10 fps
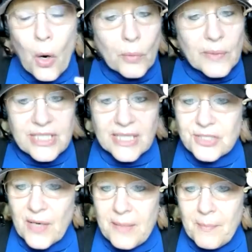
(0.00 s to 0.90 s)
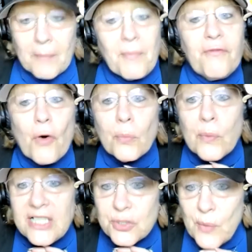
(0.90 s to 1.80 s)
or we check trademark. Before
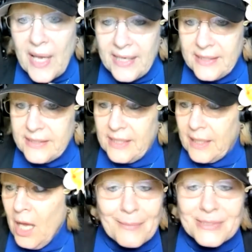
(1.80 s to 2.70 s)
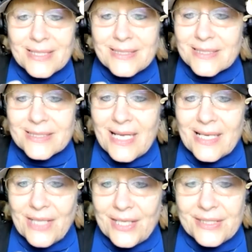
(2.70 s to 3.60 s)
we do anything, Amazon doesn't
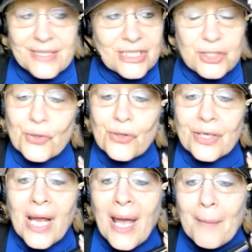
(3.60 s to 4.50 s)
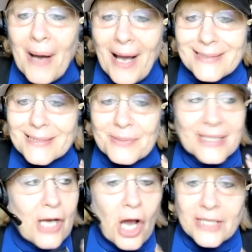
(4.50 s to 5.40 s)
take lightly that you're
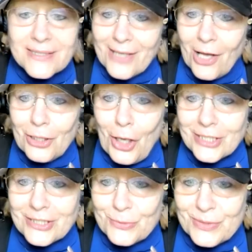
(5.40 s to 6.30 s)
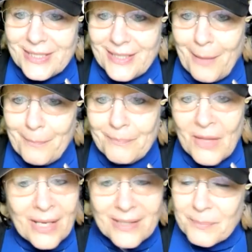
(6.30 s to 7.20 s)
possibly causing a lawsuit to them.
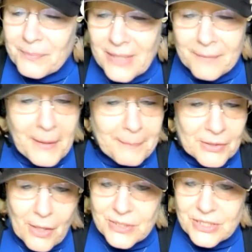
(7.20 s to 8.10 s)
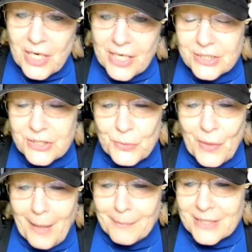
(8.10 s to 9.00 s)
Now, eh, people are always trying to sue
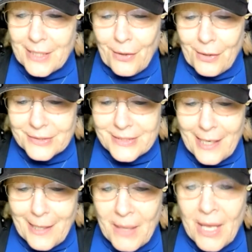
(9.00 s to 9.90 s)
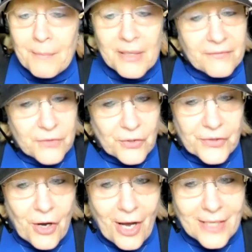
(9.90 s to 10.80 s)
Amazon all the time, but if you're
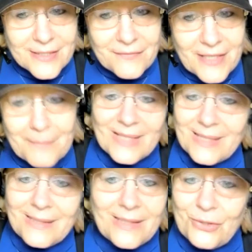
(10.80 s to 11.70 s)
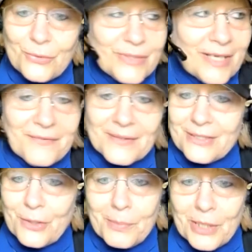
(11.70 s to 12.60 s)
the cause of it, then you definitely
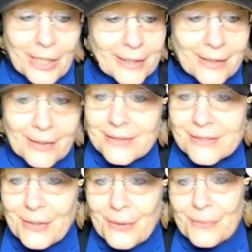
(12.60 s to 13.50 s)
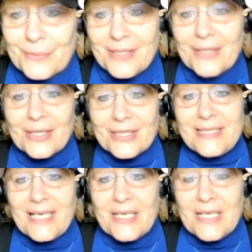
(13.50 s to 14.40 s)
don't belong here. So they're going to
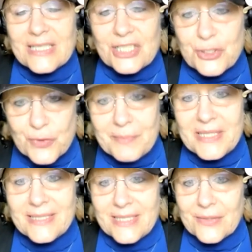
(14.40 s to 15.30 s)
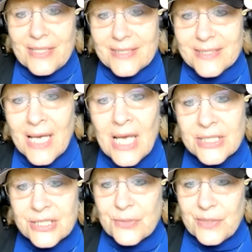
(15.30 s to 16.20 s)
take it extremely serious.
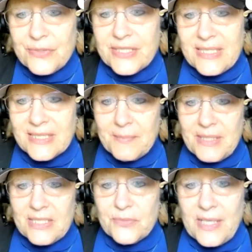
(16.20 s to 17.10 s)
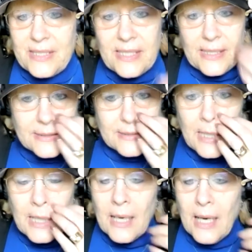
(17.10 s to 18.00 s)
So when you see some of these red things,
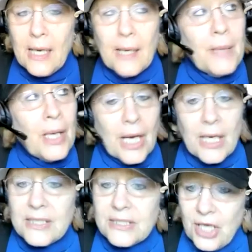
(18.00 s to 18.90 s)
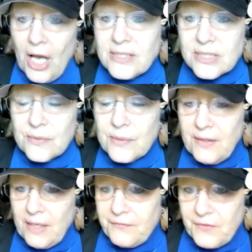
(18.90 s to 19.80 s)
um, uh, talk to.
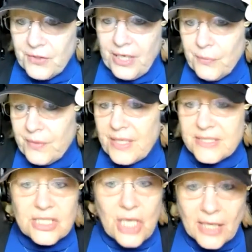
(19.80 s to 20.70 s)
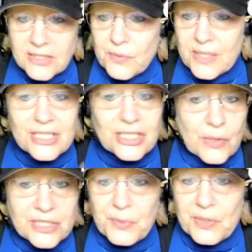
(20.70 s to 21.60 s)
If you're here with us, talk to us,
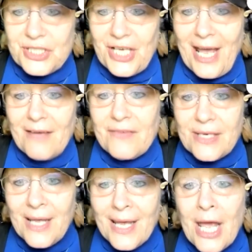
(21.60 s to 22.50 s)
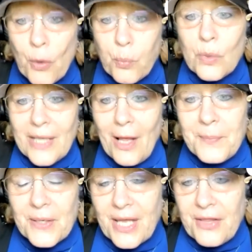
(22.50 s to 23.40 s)
show us what you have, and we'll
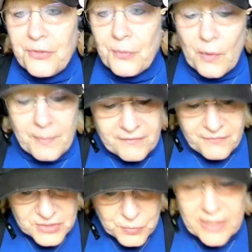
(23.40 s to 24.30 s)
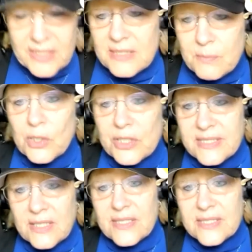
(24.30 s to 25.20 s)
help you get through it. But if it's one of these more
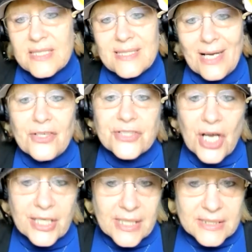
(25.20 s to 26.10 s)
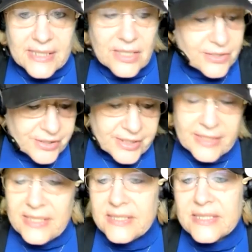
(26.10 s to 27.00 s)
serious things, now you're talking legal. You're going
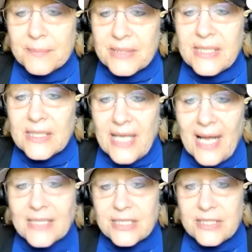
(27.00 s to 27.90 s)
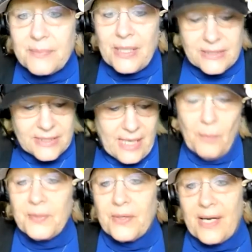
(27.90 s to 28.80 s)
to need some legal action to be to
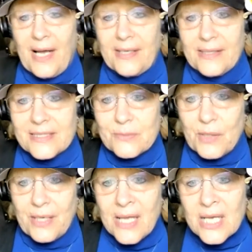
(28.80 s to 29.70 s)
help you get out of this one.